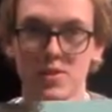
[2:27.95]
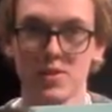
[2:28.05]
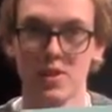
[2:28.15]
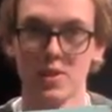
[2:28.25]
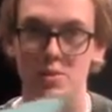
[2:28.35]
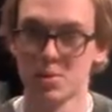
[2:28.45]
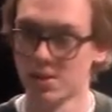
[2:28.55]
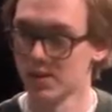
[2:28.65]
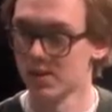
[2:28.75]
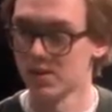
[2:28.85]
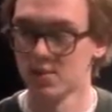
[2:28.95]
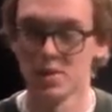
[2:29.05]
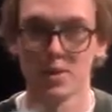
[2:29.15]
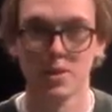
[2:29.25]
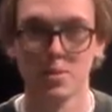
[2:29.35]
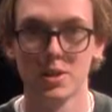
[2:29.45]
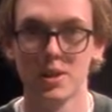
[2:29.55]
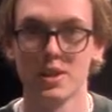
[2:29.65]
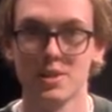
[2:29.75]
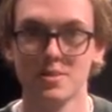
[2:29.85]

starting point. This is where it all began.